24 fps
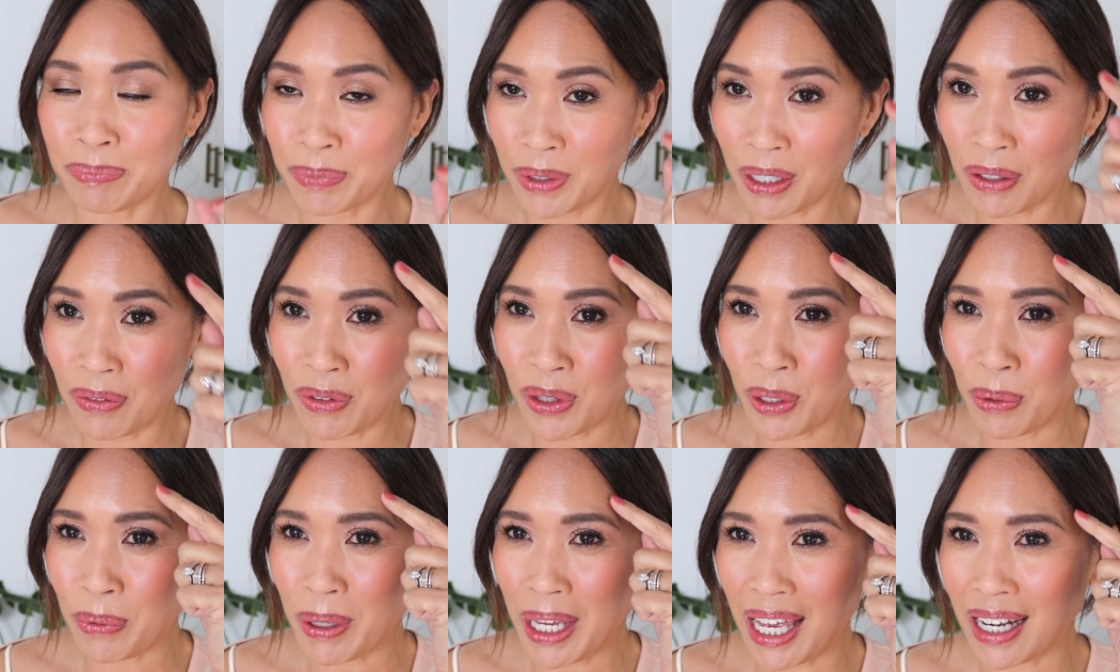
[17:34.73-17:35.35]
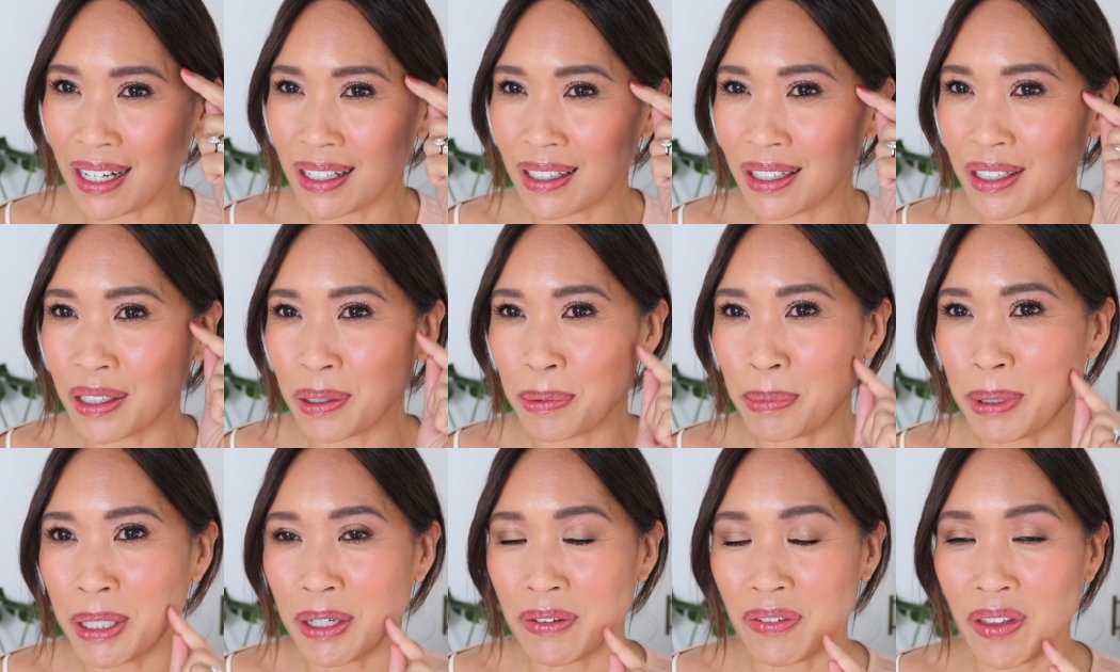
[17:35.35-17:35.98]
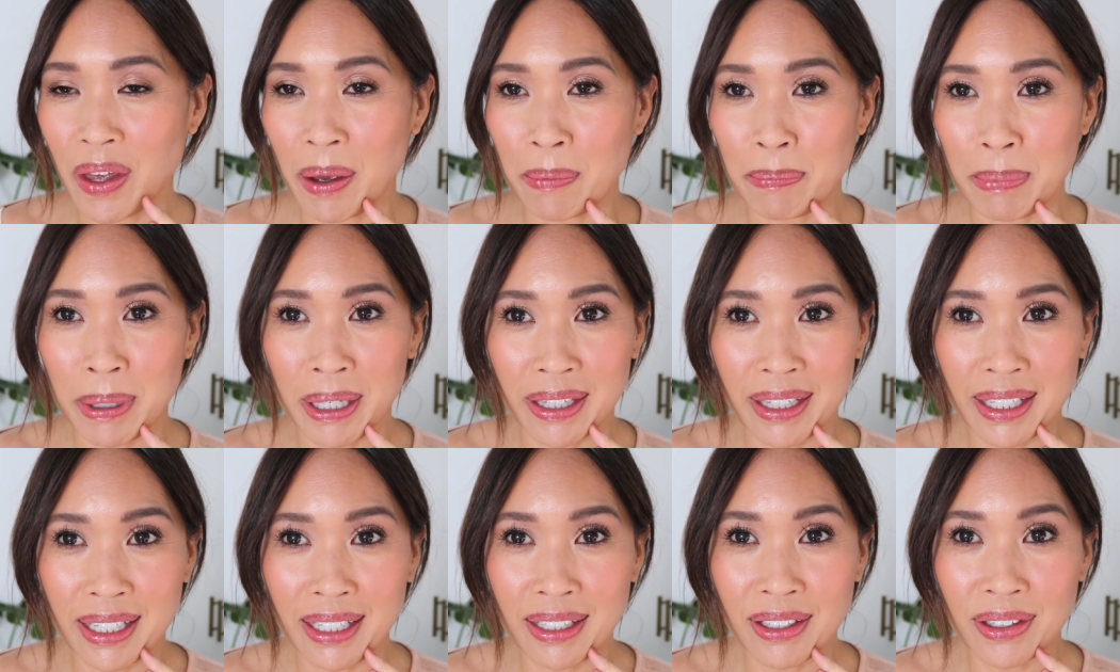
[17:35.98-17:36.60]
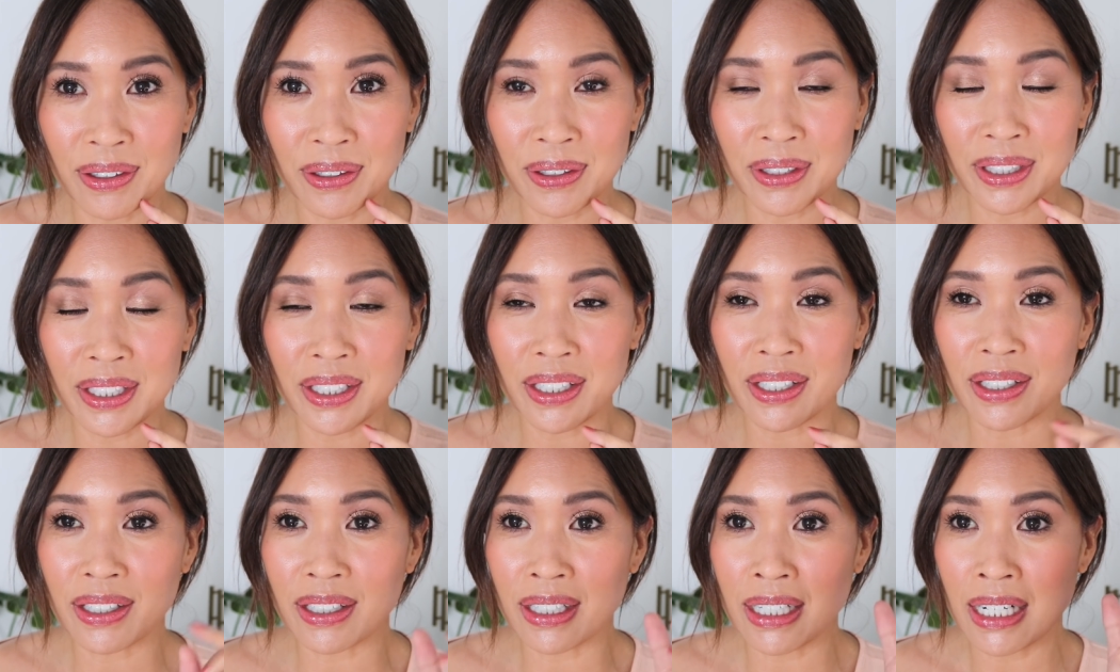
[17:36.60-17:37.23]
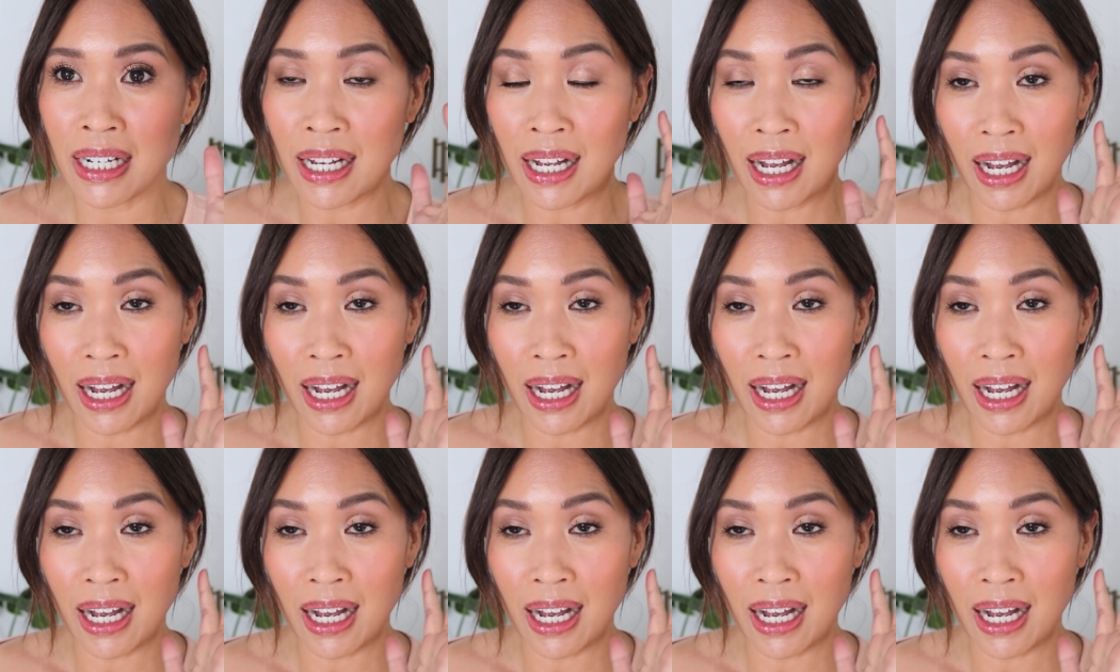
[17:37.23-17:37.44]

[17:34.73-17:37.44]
Even though we had a little bit of that pilling earlier,